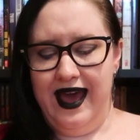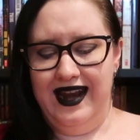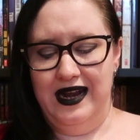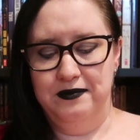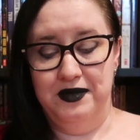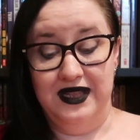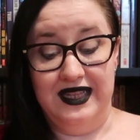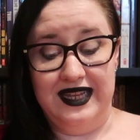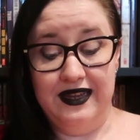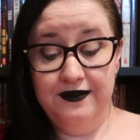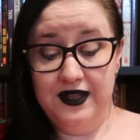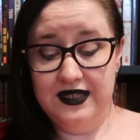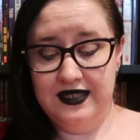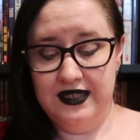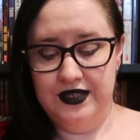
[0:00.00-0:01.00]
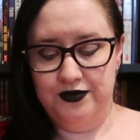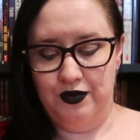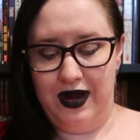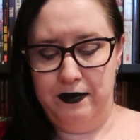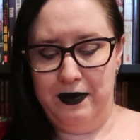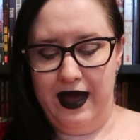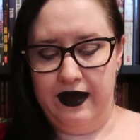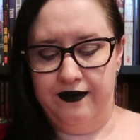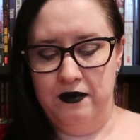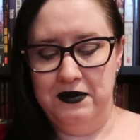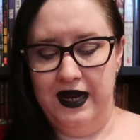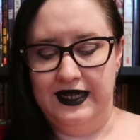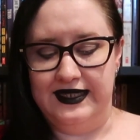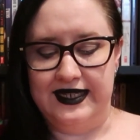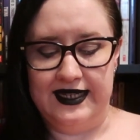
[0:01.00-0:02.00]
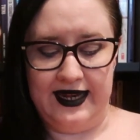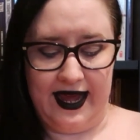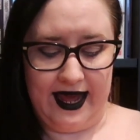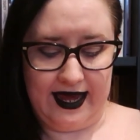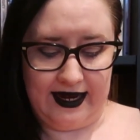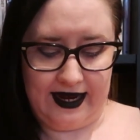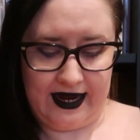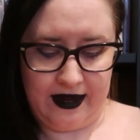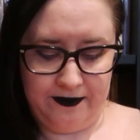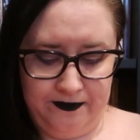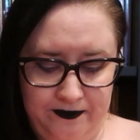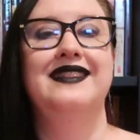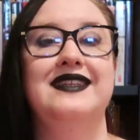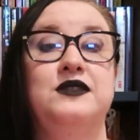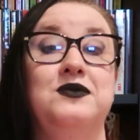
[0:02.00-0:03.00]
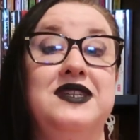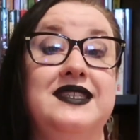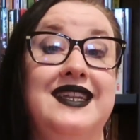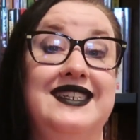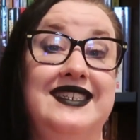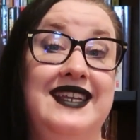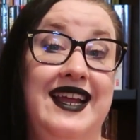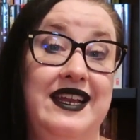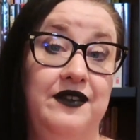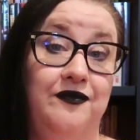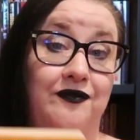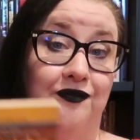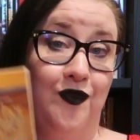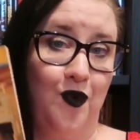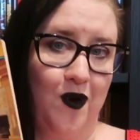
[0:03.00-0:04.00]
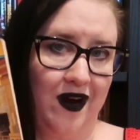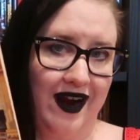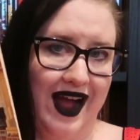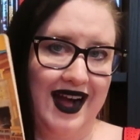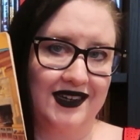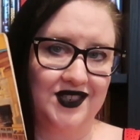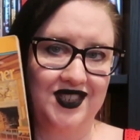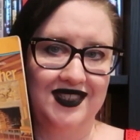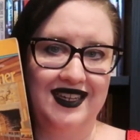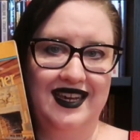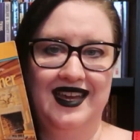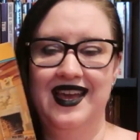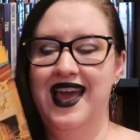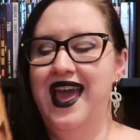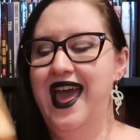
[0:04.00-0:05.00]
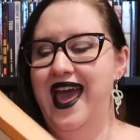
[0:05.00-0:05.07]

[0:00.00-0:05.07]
And I believe this is right back from 1980. This one is 1984 actually.